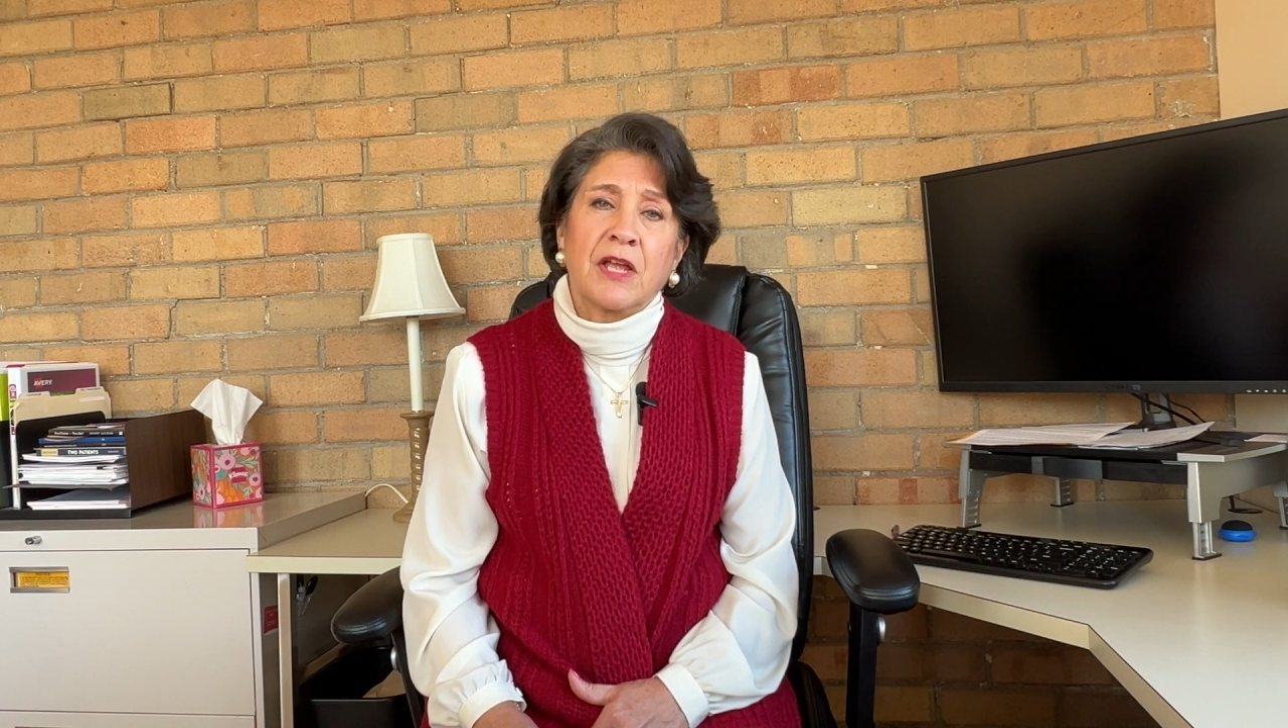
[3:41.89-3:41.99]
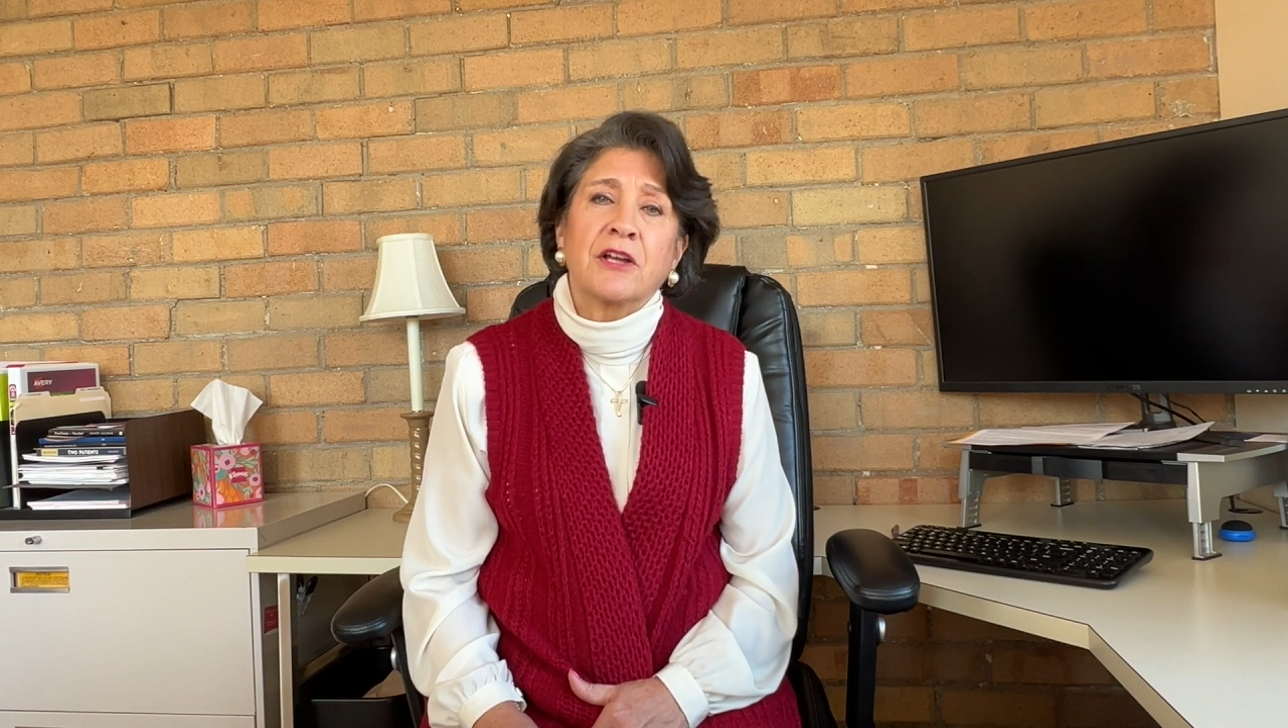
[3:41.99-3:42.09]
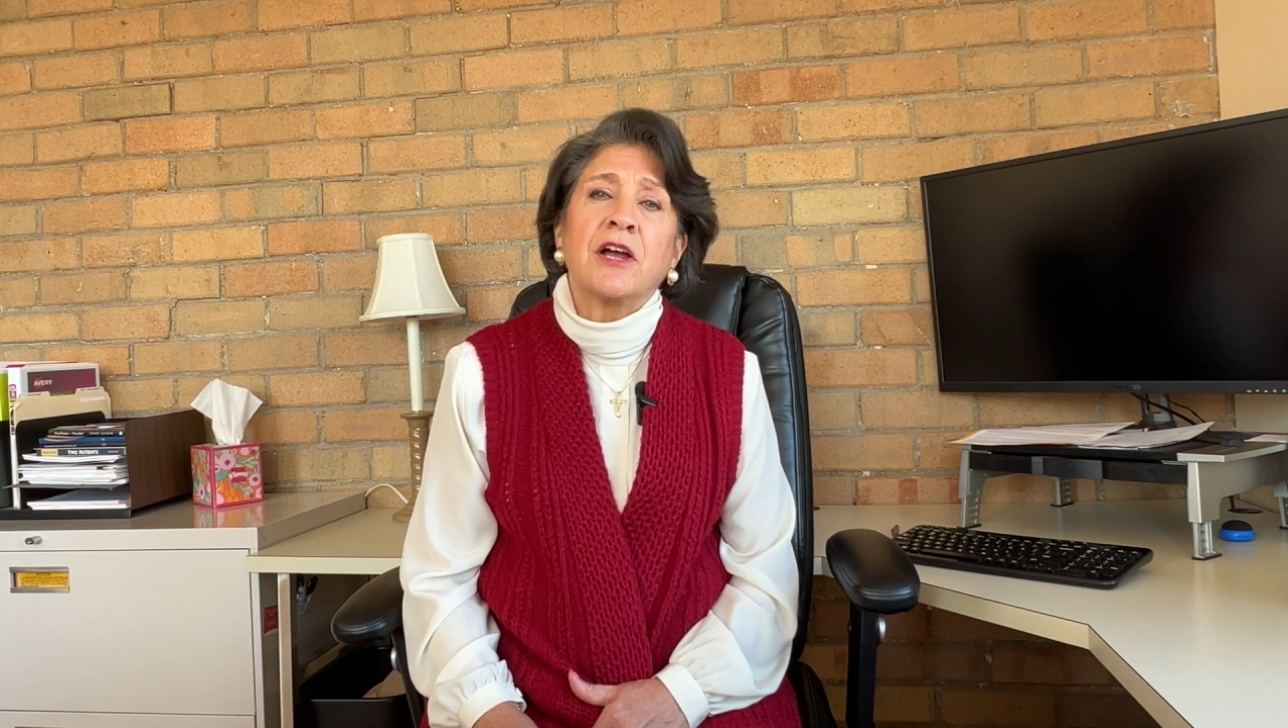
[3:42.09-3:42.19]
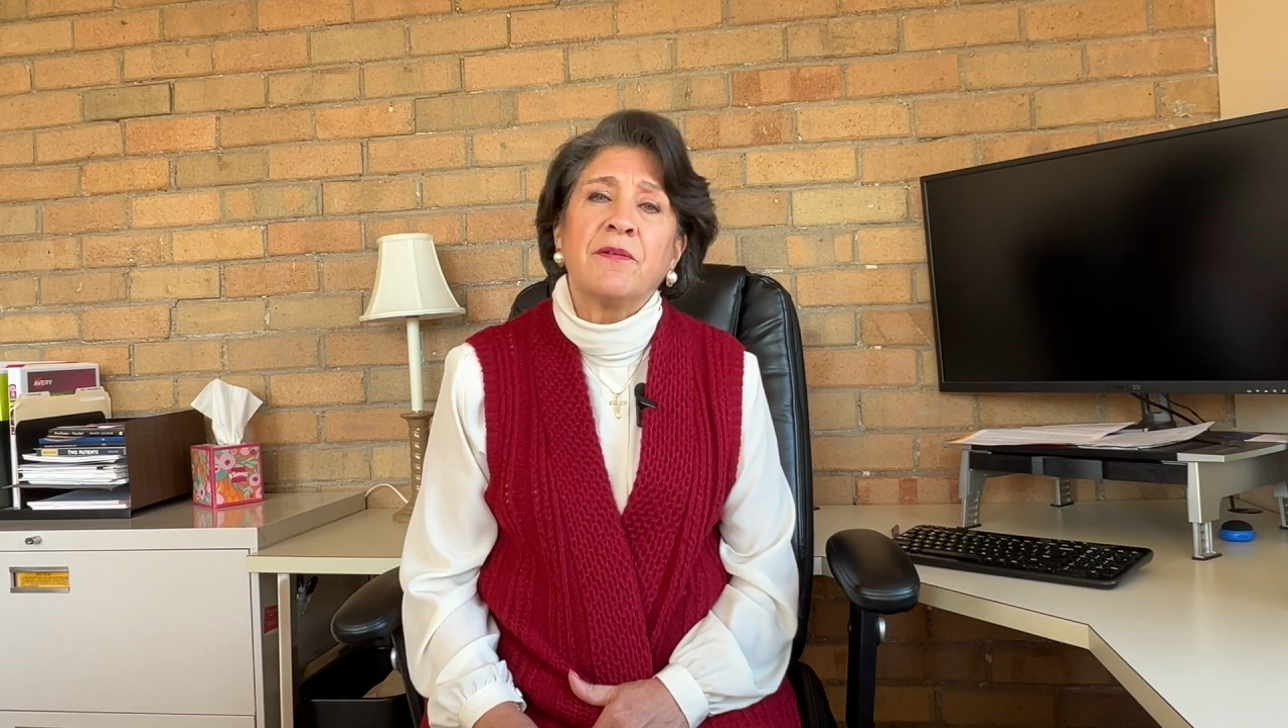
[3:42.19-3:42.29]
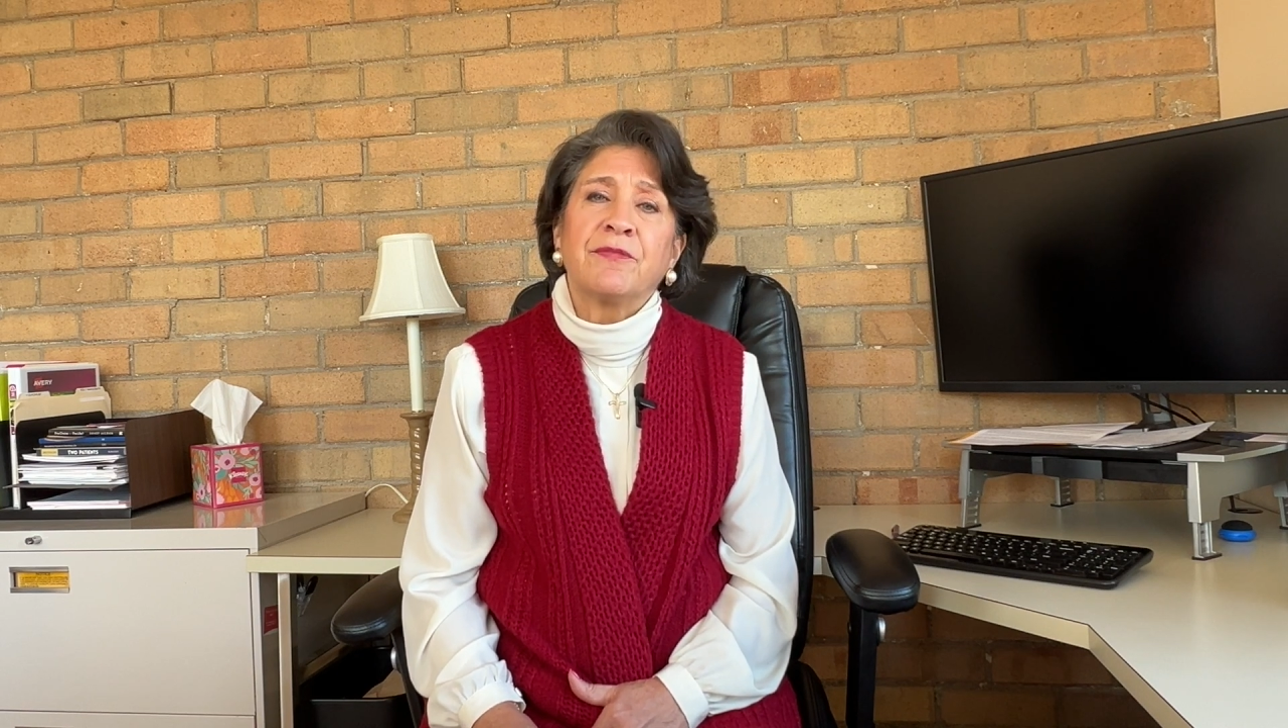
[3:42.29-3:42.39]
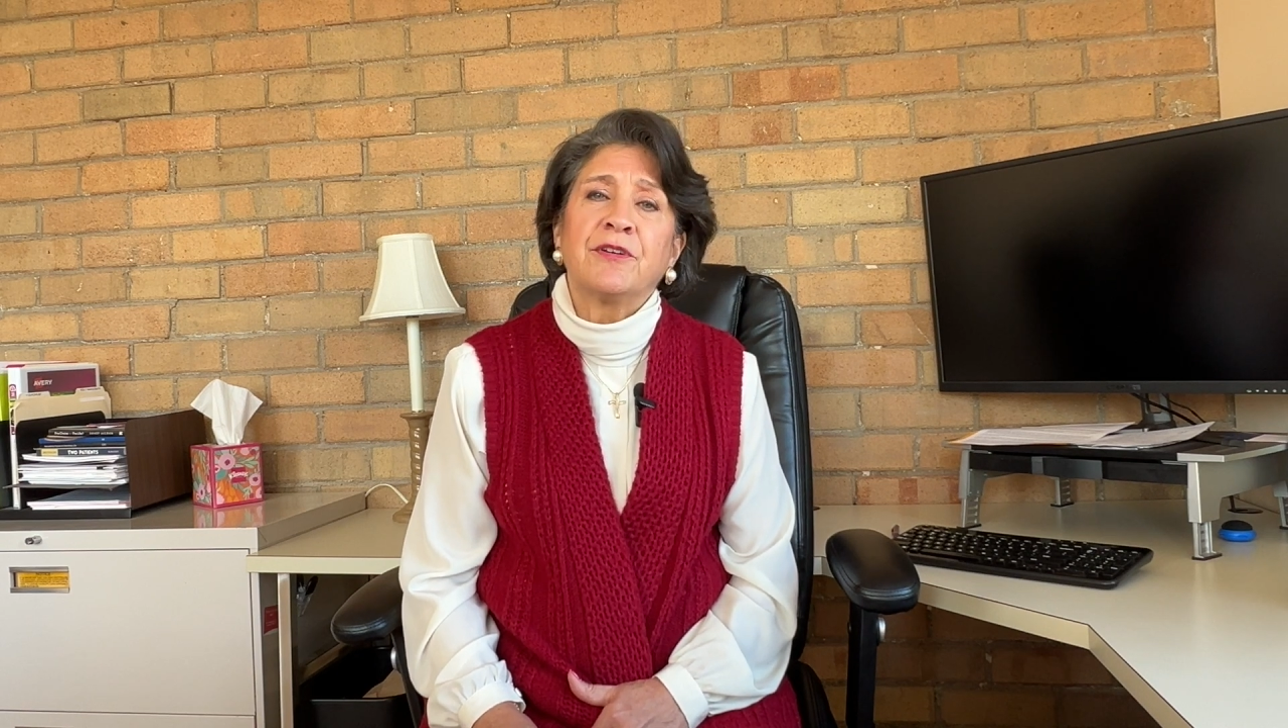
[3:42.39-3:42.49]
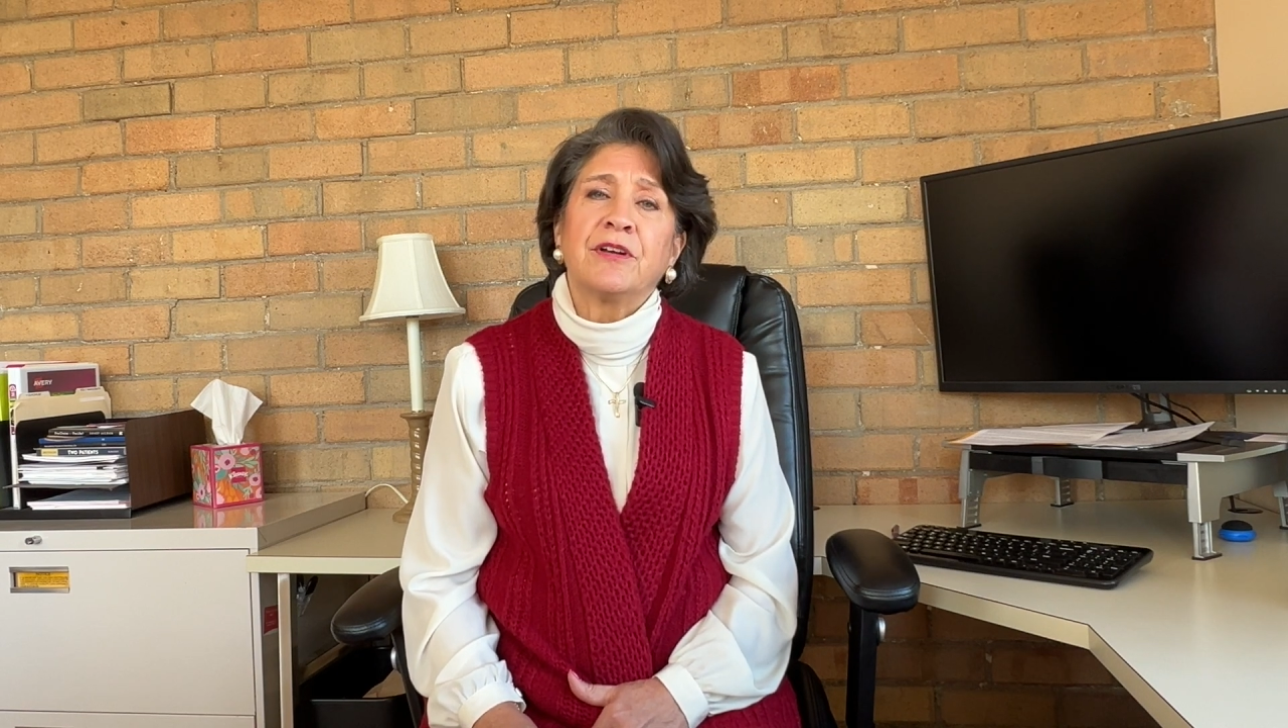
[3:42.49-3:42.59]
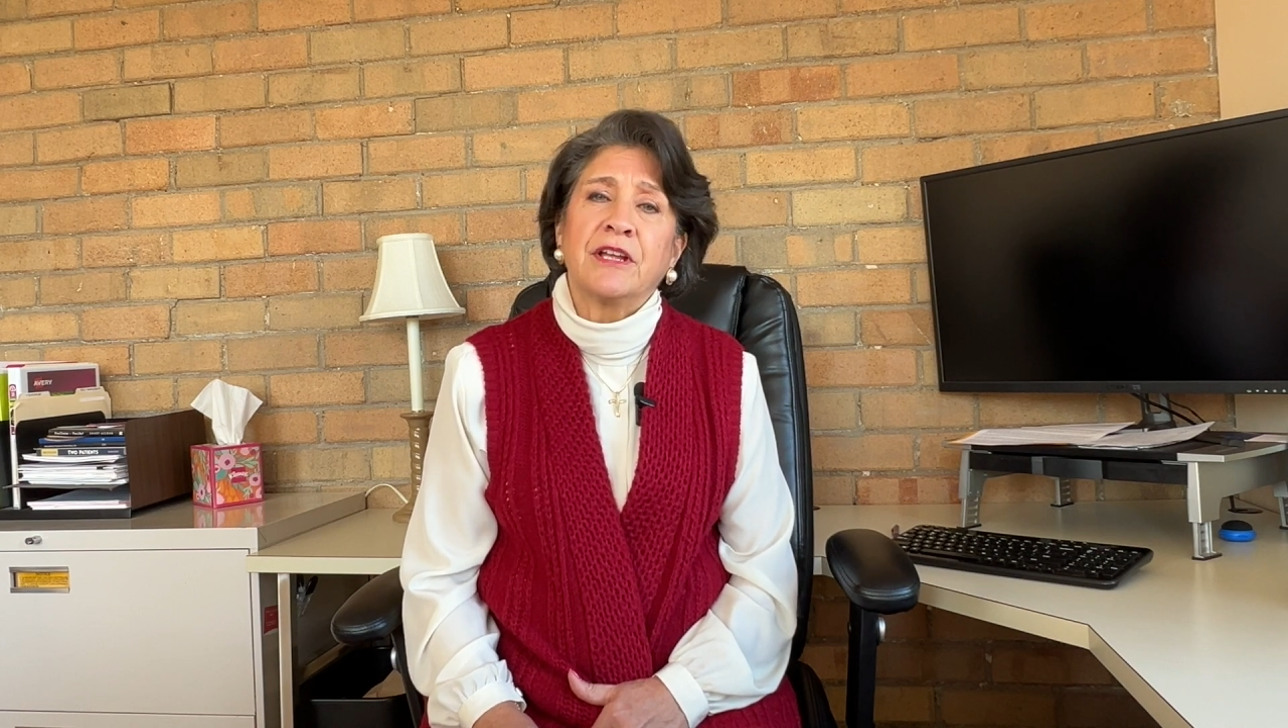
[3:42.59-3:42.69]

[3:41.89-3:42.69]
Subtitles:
Comfort